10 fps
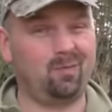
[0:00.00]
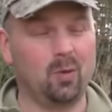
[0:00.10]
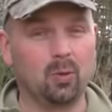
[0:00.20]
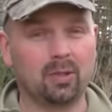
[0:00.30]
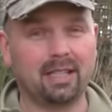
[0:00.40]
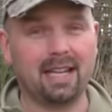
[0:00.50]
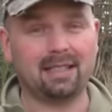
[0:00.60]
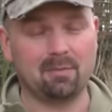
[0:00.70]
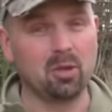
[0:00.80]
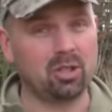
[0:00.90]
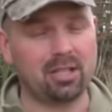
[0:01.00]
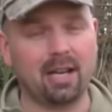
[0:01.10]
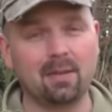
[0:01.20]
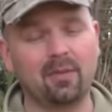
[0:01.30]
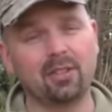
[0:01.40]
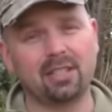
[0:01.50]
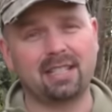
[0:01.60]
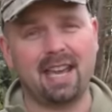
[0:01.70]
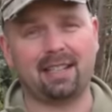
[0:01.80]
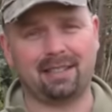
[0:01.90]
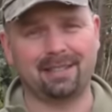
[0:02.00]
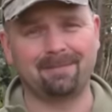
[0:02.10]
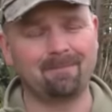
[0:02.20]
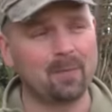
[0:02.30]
don't get much time for detecting.